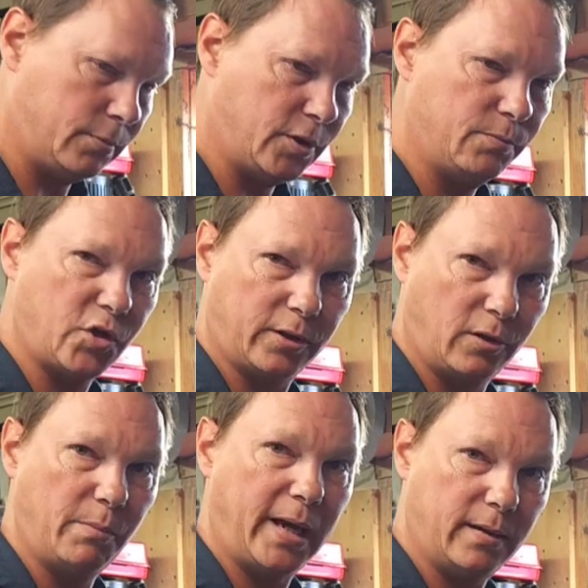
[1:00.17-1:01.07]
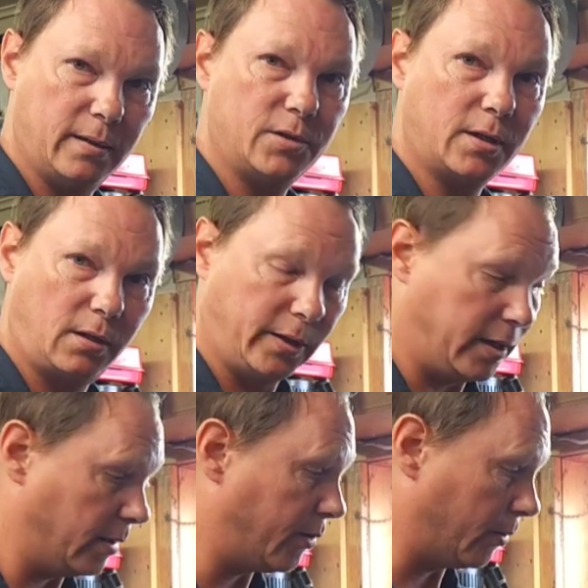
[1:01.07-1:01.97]
some general maintenance and
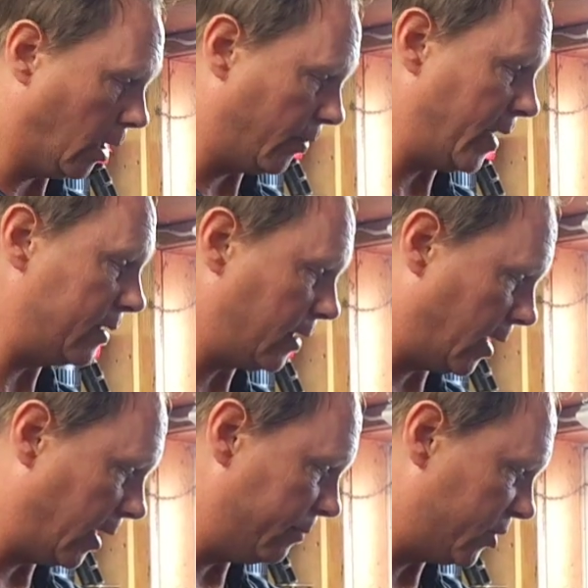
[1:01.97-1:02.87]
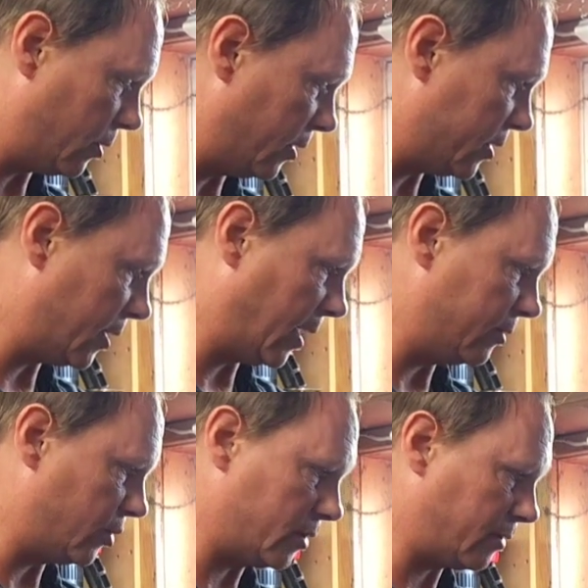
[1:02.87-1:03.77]
cleaning throughout that time, so it's not
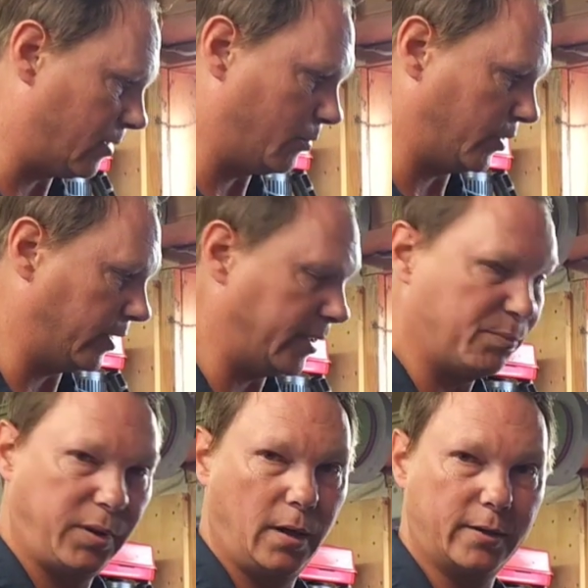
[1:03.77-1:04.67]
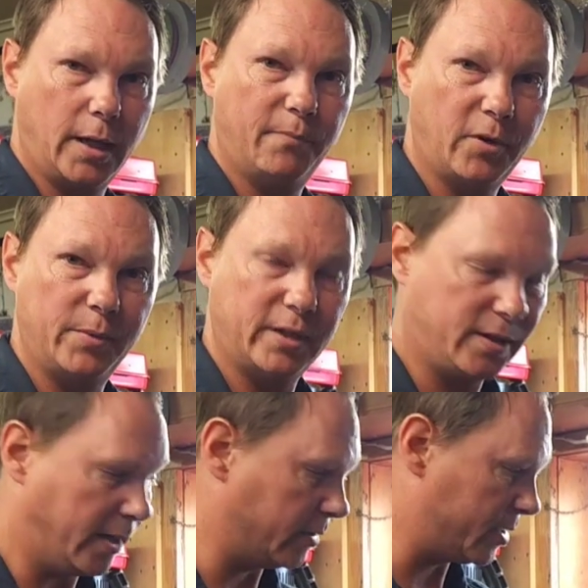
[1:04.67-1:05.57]
just completely plugged up from the
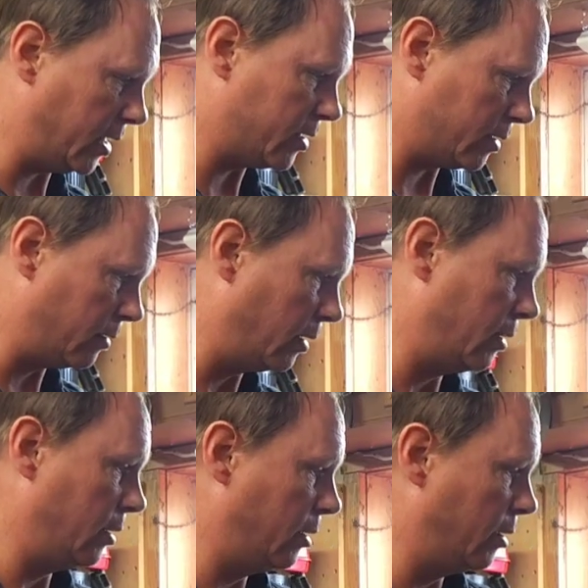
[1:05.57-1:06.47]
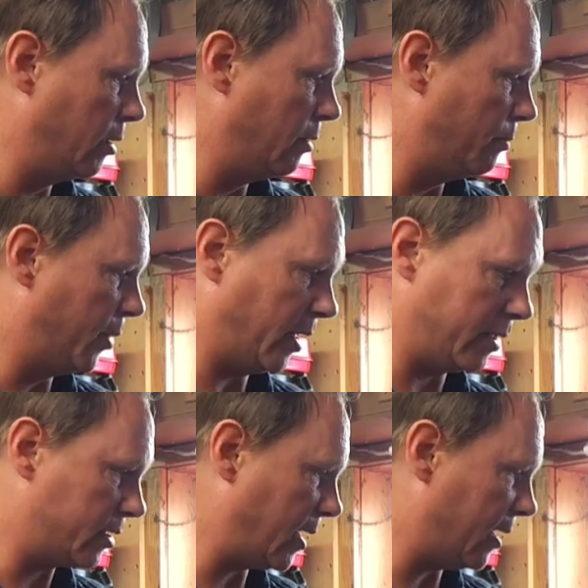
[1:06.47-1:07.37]
entire season, but
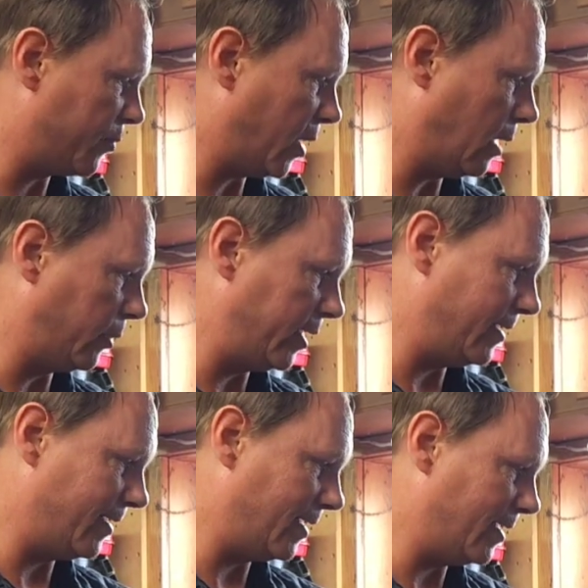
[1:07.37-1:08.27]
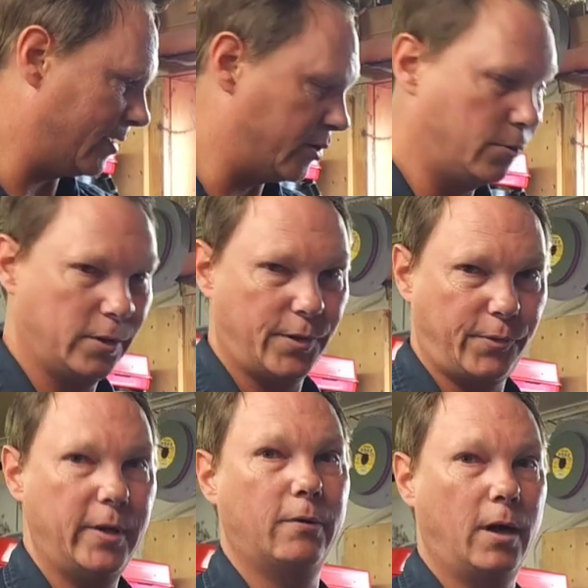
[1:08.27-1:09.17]
it's got probably 2 or
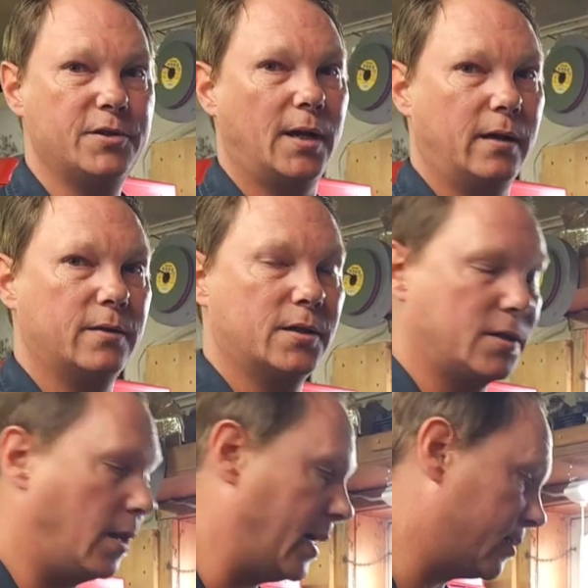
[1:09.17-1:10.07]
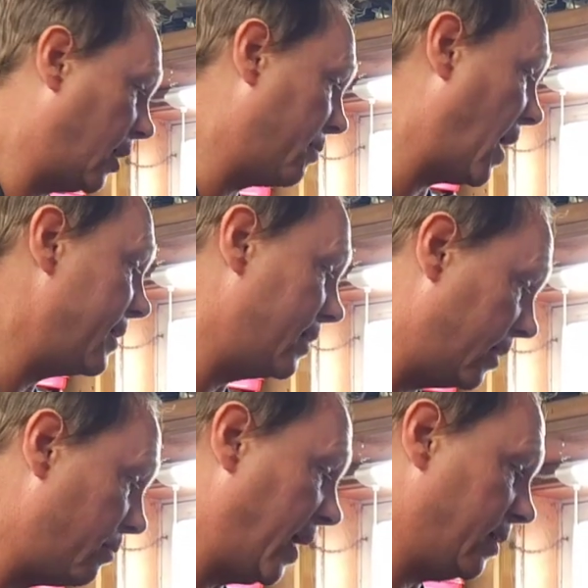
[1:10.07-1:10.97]
3 runs on it since the last time I
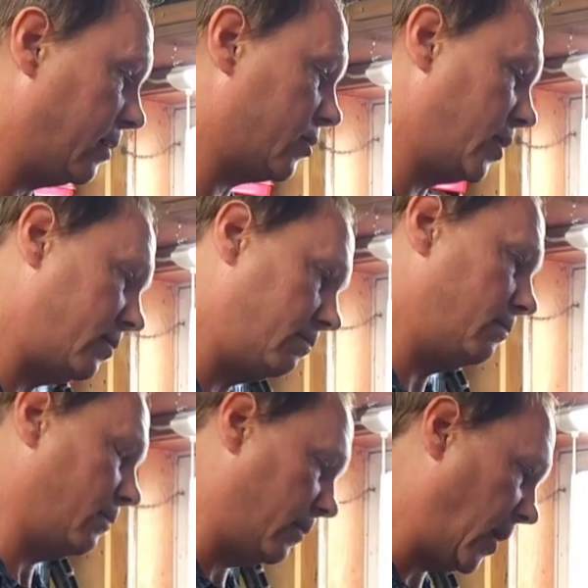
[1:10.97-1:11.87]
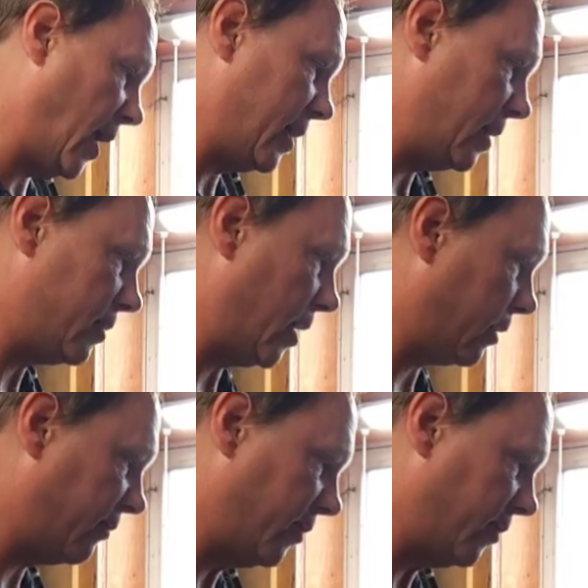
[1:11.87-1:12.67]
did maintenance it, i.e. taking the